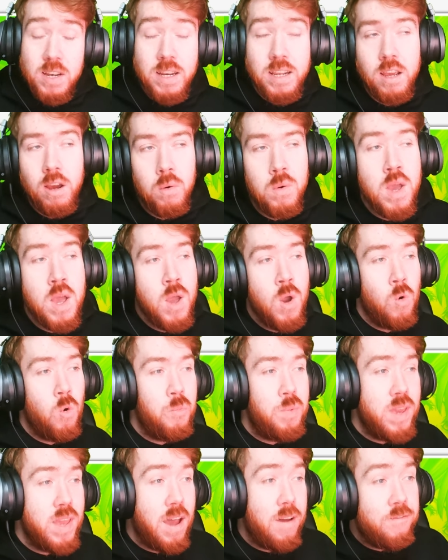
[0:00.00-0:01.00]
Leo will
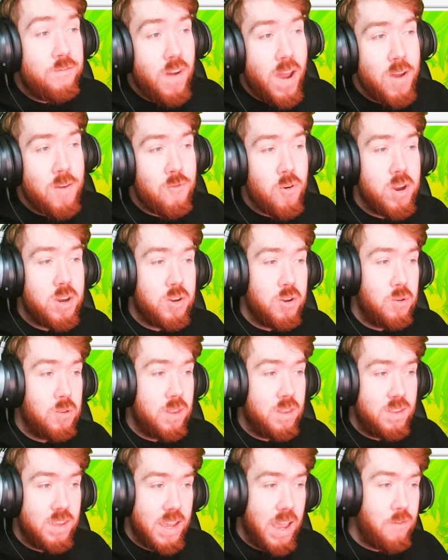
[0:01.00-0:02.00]
be very
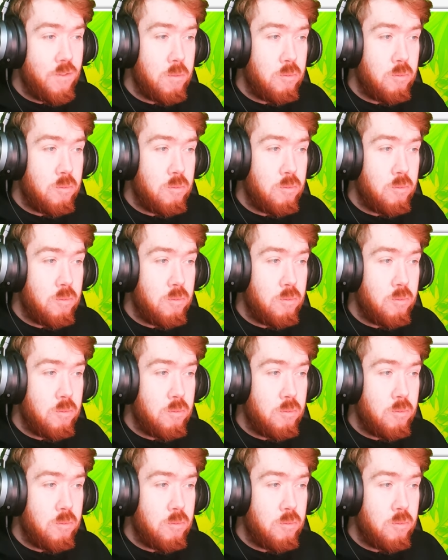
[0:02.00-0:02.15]
good together